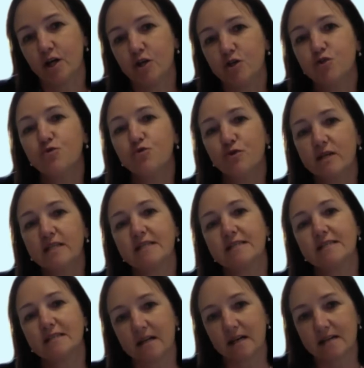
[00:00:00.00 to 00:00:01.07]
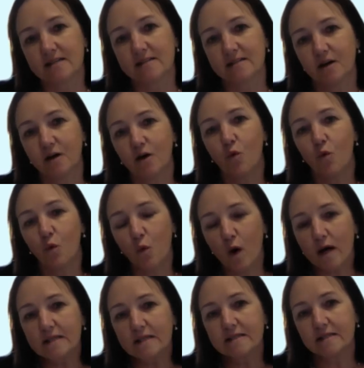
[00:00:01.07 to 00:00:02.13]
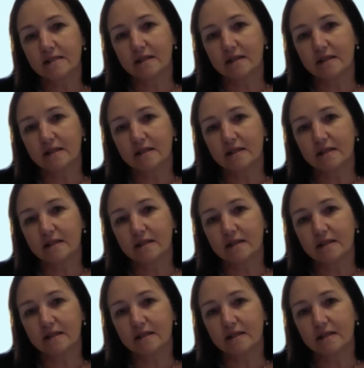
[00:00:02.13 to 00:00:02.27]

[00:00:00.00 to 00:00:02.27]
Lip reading: to rediscuss what